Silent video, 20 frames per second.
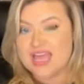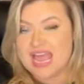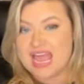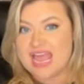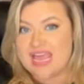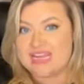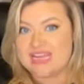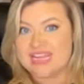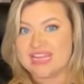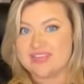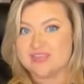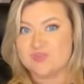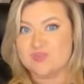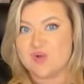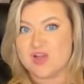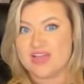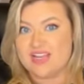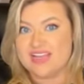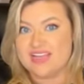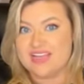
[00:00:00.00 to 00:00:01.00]
And guess
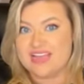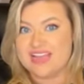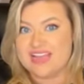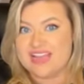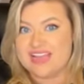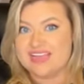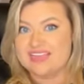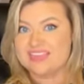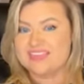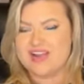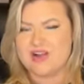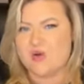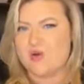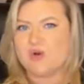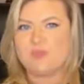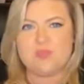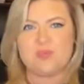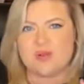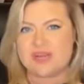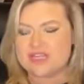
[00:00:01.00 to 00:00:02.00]
what? It's not
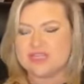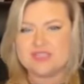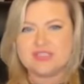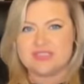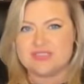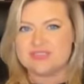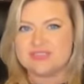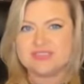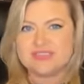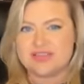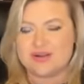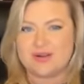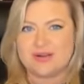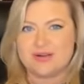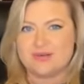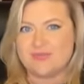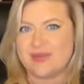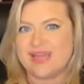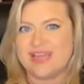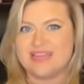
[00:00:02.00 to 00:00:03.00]
corporations that are
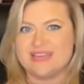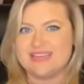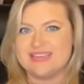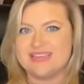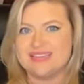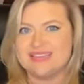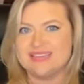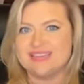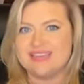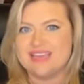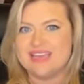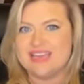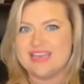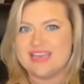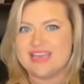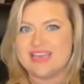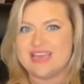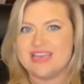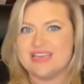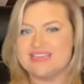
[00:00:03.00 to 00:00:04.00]
going to pay this.
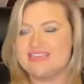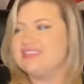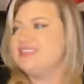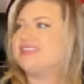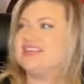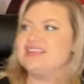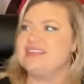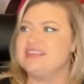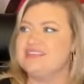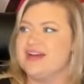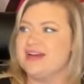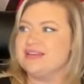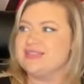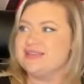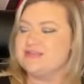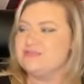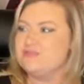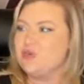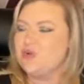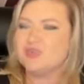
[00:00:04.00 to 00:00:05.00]
It's not
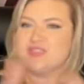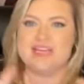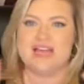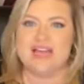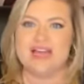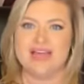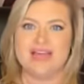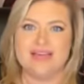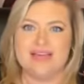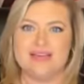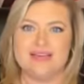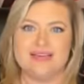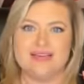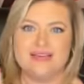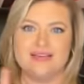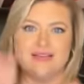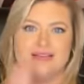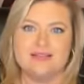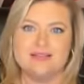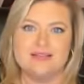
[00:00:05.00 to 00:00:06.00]
some
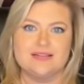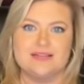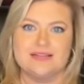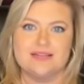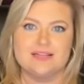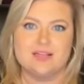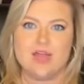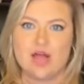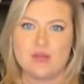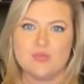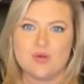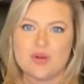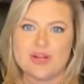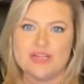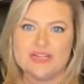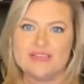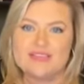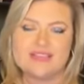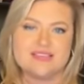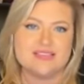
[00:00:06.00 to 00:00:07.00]

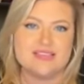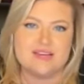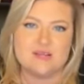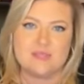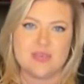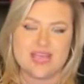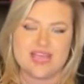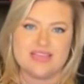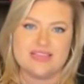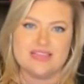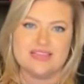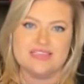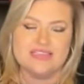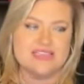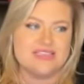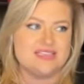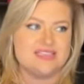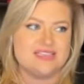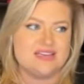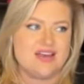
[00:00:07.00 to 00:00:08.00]
multi-conglomerate that's going to pay this.
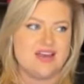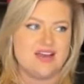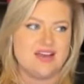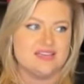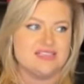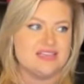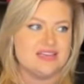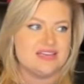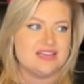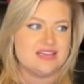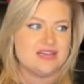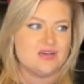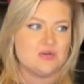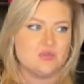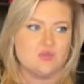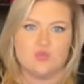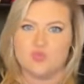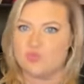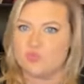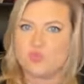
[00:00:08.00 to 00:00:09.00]
It's not
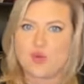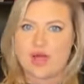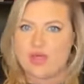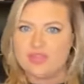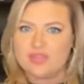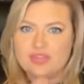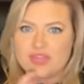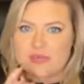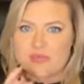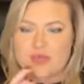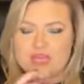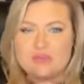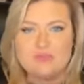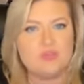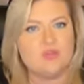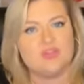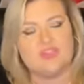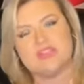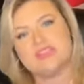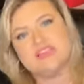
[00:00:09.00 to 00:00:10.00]
wealthy
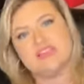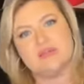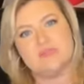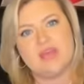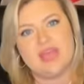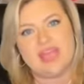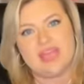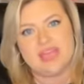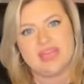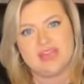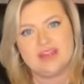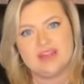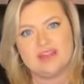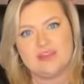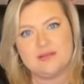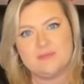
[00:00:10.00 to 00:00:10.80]
people that's going to pay it.